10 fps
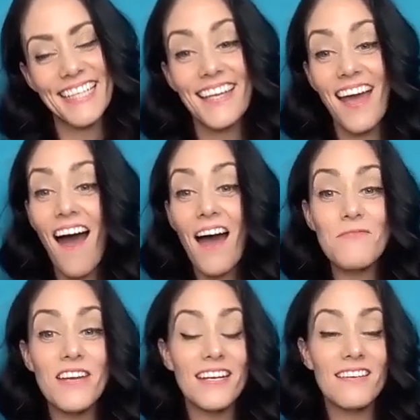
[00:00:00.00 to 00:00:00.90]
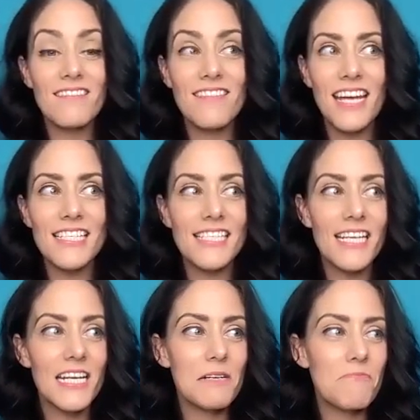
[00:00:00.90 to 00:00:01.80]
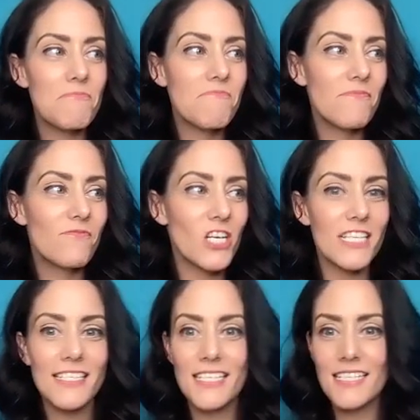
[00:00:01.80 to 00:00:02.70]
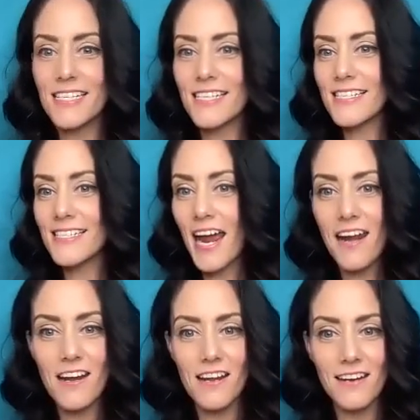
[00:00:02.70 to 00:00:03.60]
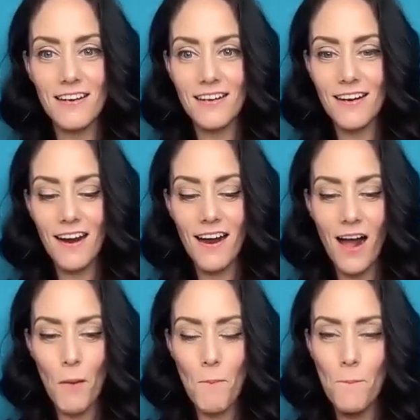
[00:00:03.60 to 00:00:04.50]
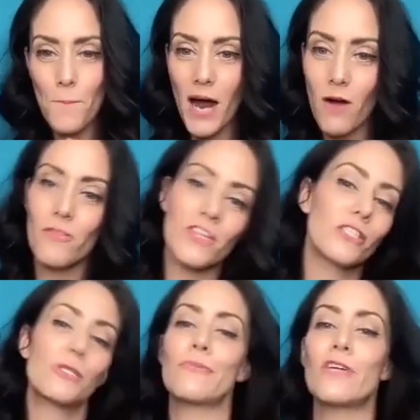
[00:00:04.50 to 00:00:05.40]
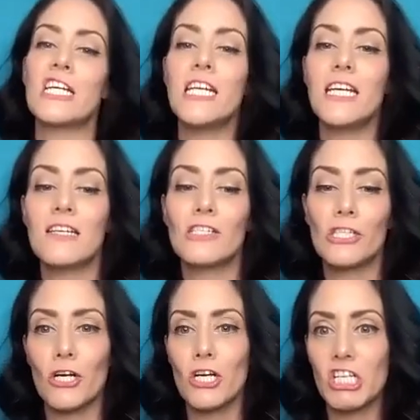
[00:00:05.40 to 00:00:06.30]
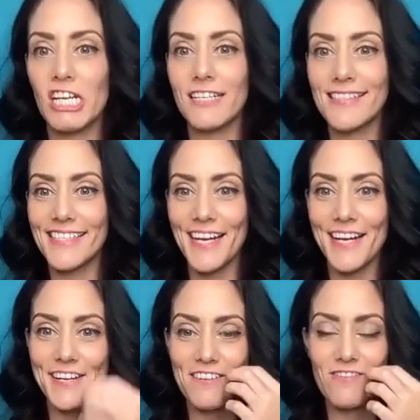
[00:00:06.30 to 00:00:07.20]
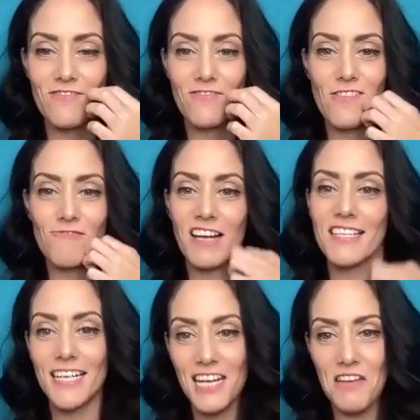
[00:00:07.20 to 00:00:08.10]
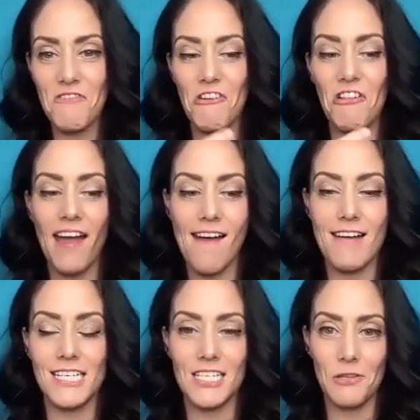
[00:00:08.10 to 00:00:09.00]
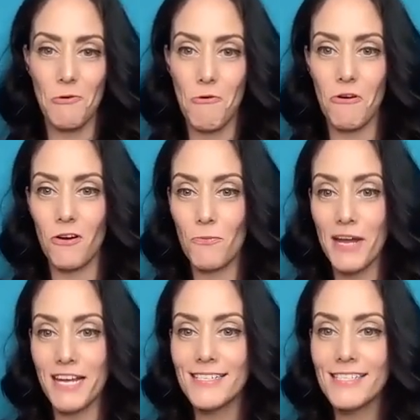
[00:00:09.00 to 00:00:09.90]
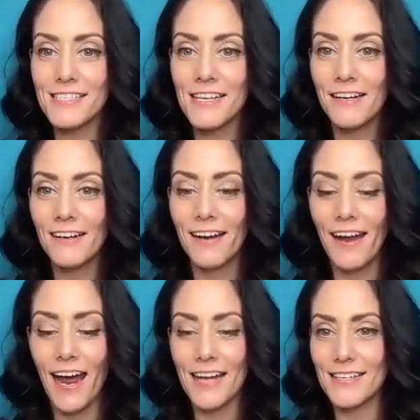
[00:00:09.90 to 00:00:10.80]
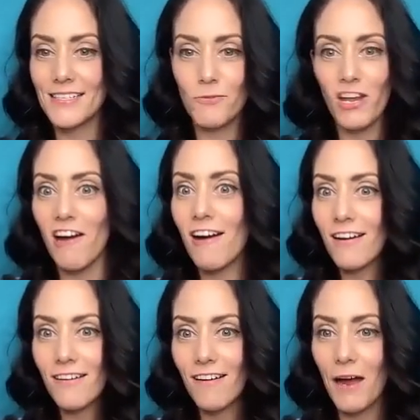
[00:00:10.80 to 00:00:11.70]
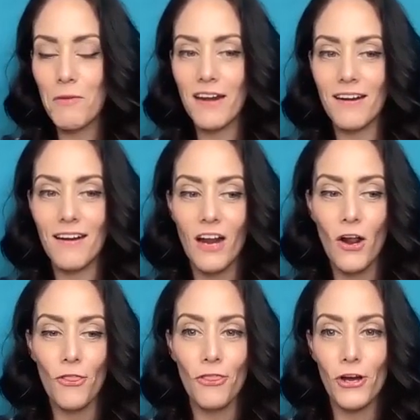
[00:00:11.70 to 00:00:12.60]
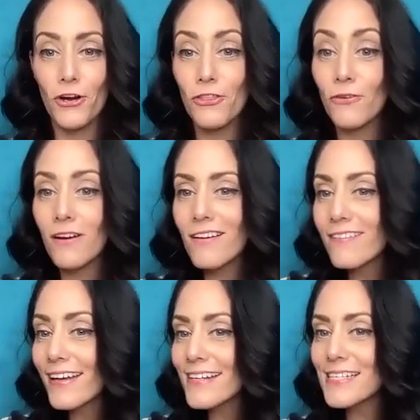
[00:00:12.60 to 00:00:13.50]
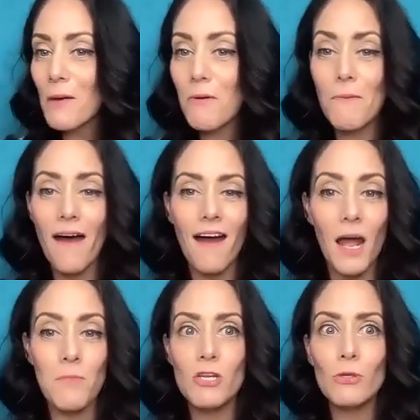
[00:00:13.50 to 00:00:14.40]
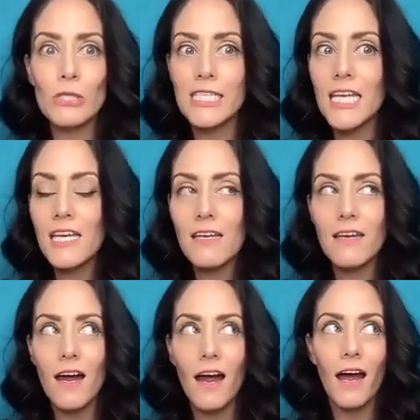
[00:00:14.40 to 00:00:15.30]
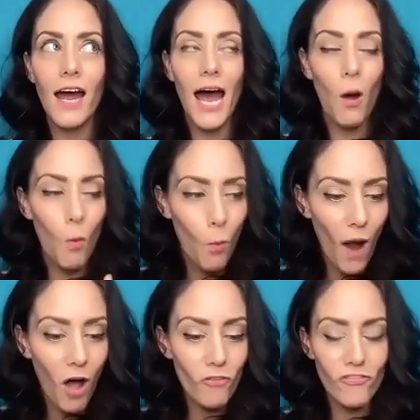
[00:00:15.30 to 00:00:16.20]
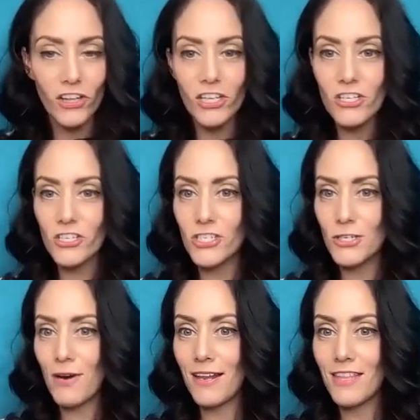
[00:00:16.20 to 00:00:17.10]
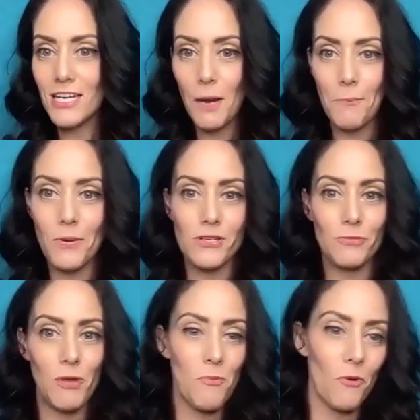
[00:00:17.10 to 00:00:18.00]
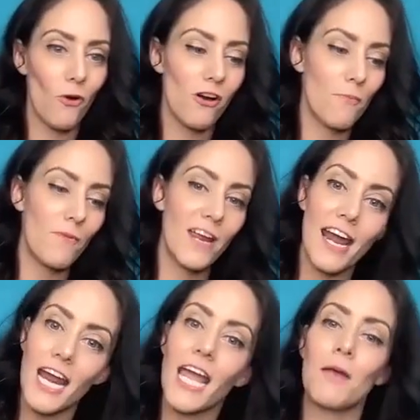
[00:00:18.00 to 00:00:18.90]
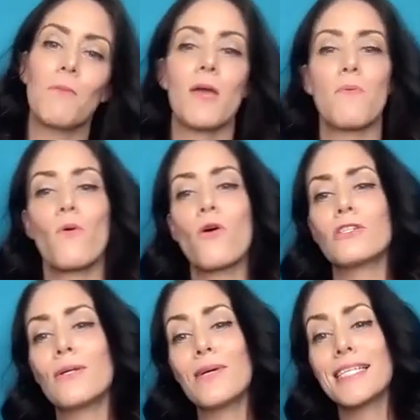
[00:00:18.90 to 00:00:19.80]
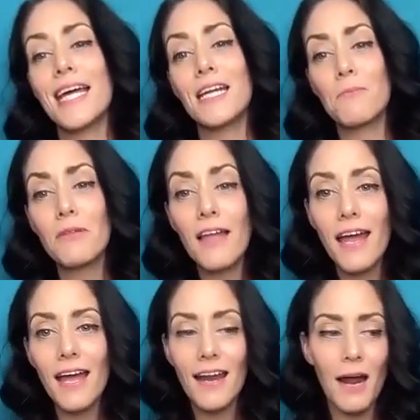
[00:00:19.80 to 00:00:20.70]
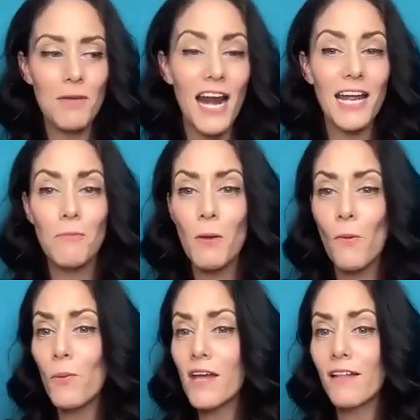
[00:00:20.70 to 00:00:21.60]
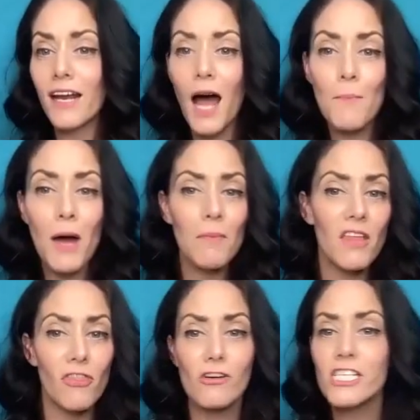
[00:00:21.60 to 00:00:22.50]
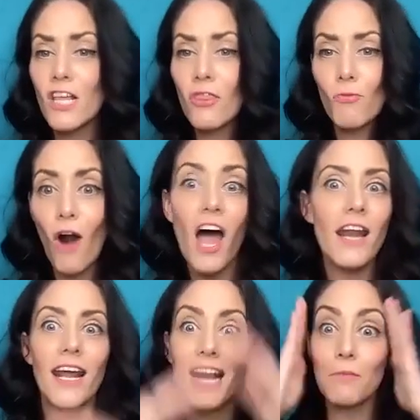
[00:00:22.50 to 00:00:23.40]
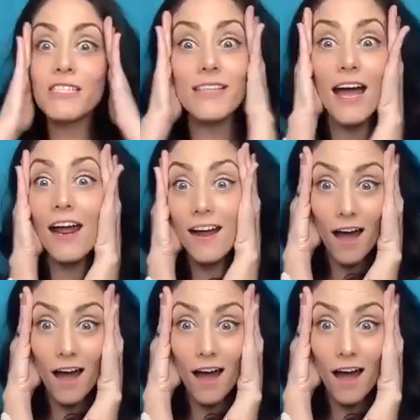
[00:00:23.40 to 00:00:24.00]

Yeah, I mean, they seem just as excited about this resurgence of Resident Evil and the horror base as we are. Mm-hmm. I mean, they're thrilled that it's coming back. I mean, you see how well Village is doing, the numbers, yeah. people who are getting it, people who are so excited to play it. I mean, I get people being like, I'm on my thirteenth run. And I'm just like,